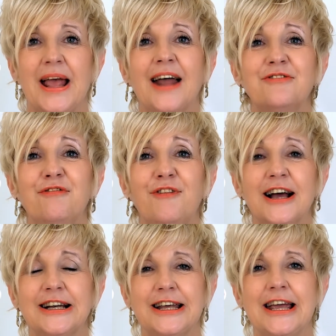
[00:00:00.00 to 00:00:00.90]
And
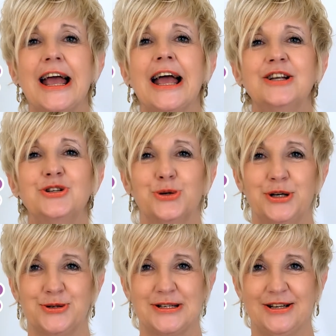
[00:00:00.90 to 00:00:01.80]
finally,
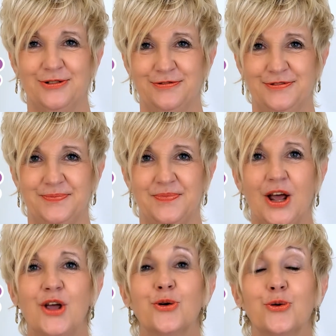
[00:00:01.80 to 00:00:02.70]
enjoy yourself.
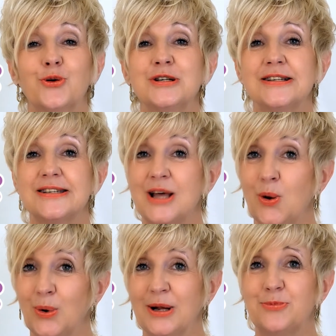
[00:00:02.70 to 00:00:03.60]
Your audience
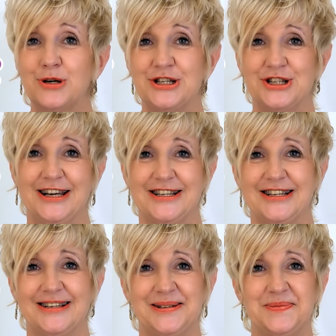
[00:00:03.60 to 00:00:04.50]
will appreciate
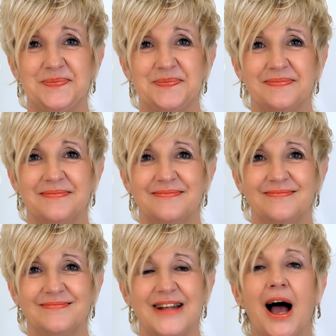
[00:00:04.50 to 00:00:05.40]
it.
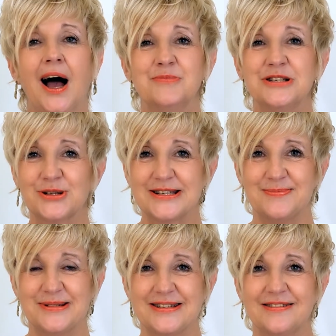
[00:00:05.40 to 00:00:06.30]
I'm Jill
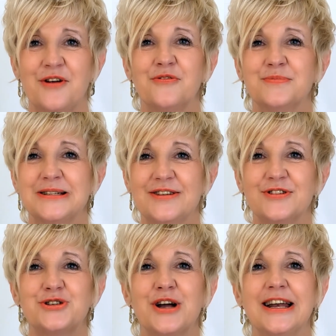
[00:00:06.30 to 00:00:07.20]
Simpson from
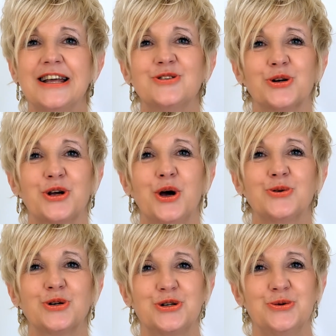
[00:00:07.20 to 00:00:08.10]

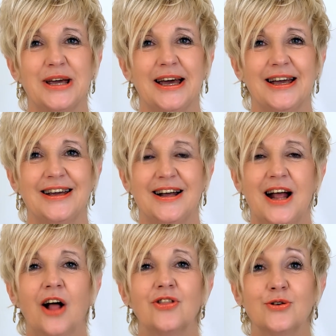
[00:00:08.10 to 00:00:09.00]
devatraining.co.uk
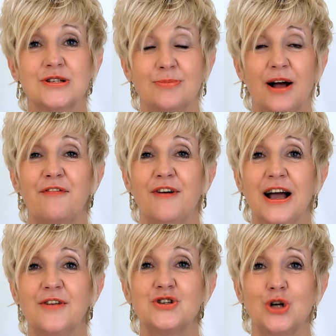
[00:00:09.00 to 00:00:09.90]
and those are my
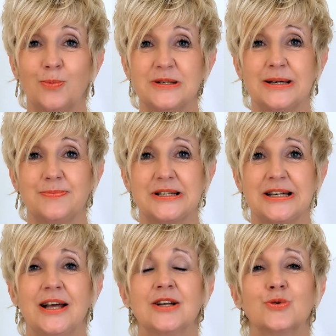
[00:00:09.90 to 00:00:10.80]
five top tips
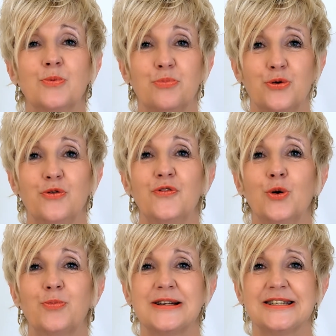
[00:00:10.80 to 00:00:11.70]
to improve
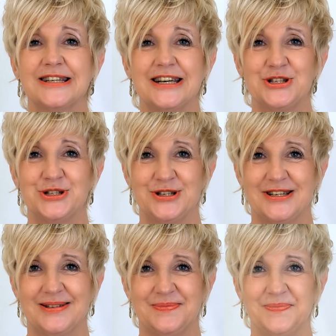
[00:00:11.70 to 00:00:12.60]
your
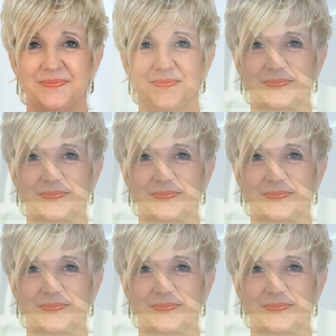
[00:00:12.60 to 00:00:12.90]
presentations.